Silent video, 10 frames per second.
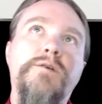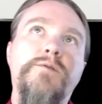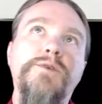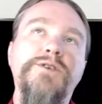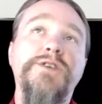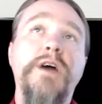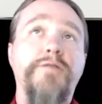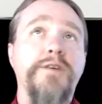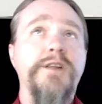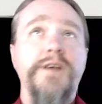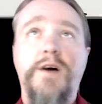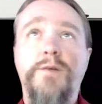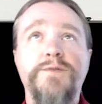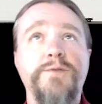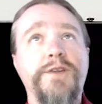which definitely
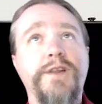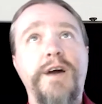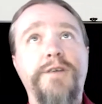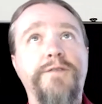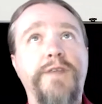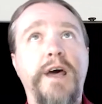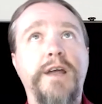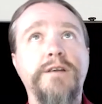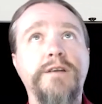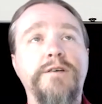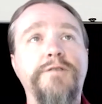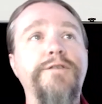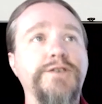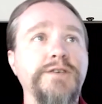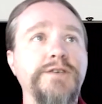helps with a lot of that
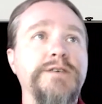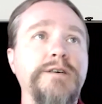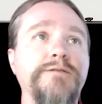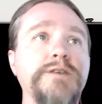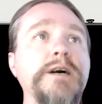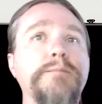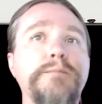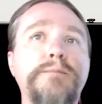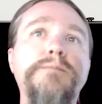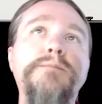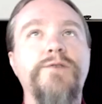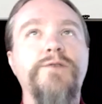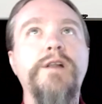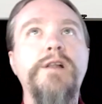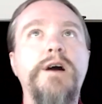efficiency of time.
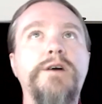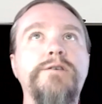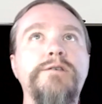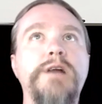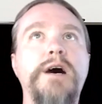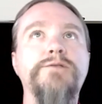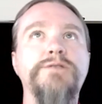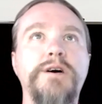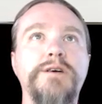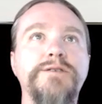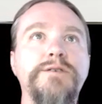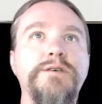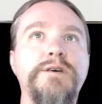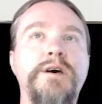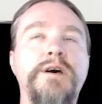ThreatLocker allows us
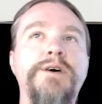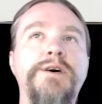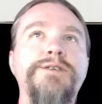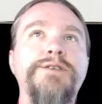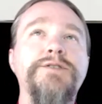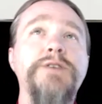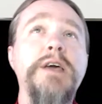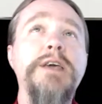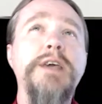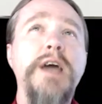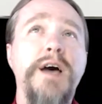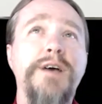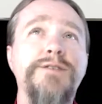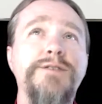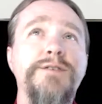to say
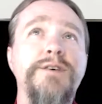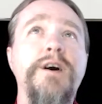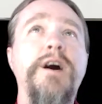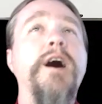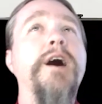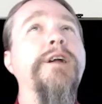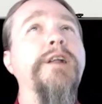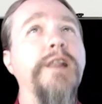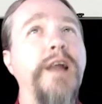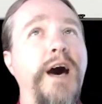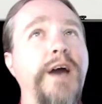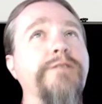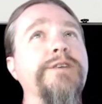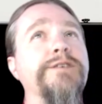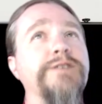yes on a lot
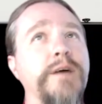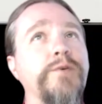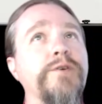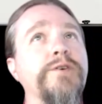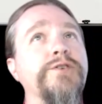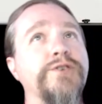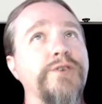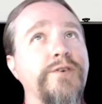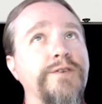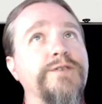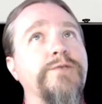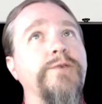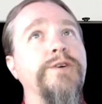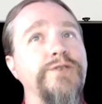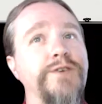of the cyber insurance
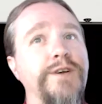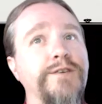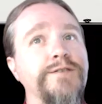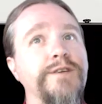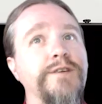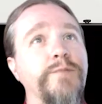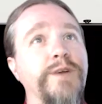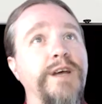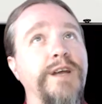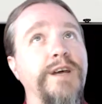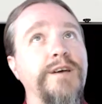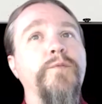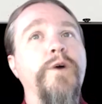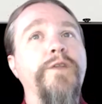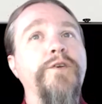questionnaires that have been hidden.
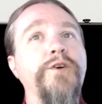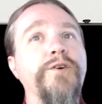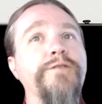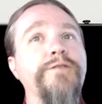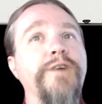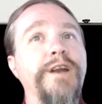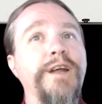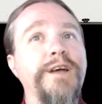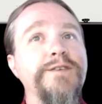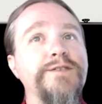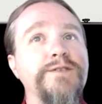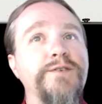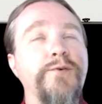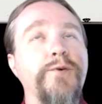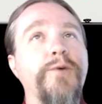Whether you're in finance
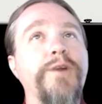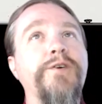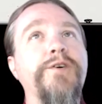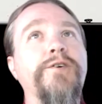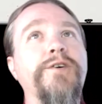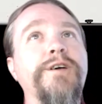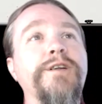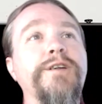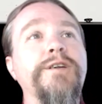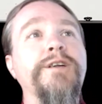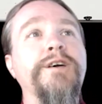or whether you're in